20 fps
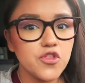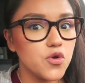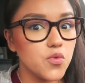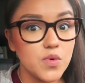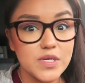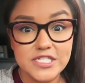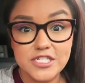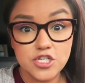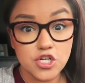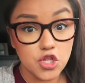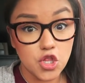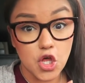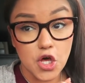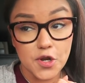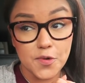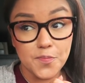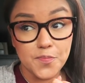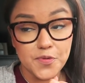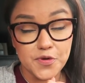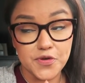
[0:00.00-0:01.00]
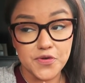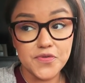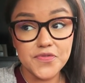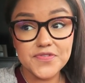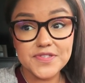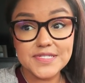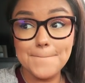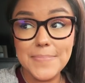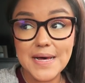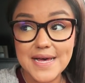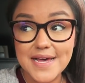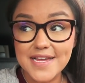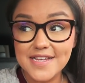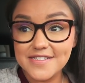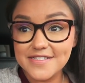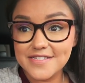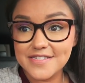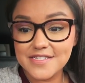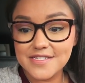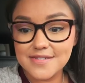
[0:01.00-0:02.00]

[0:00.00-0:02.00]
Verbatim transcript: There wasn't a lot of booths, but